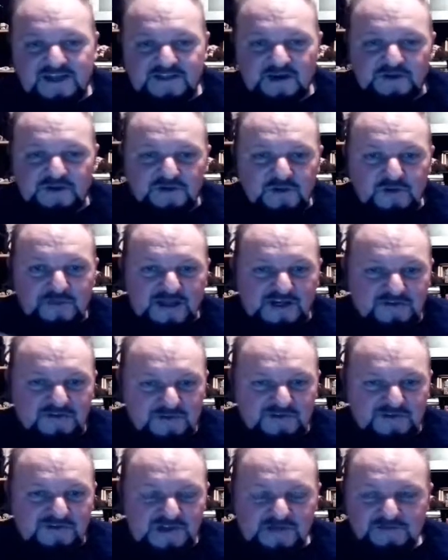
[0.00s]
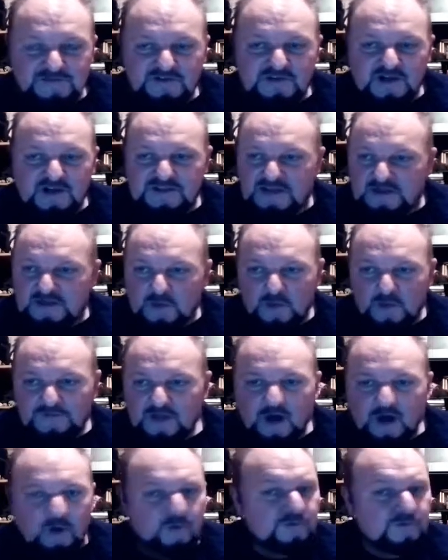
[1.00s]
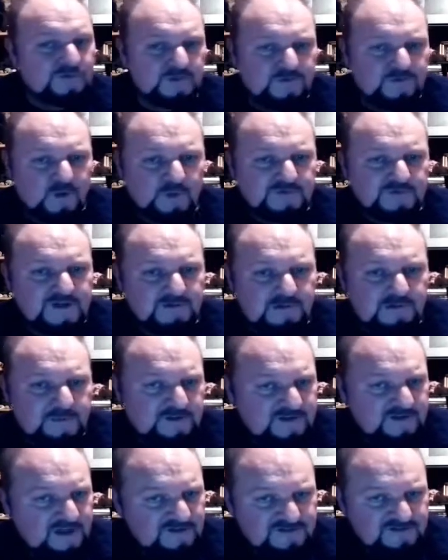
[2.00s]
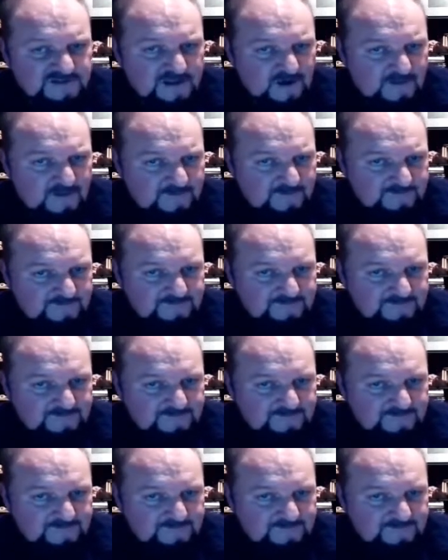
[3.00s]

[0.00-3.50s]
they've got new management, so they've decided they don't want the whole sort of haunting reputation now.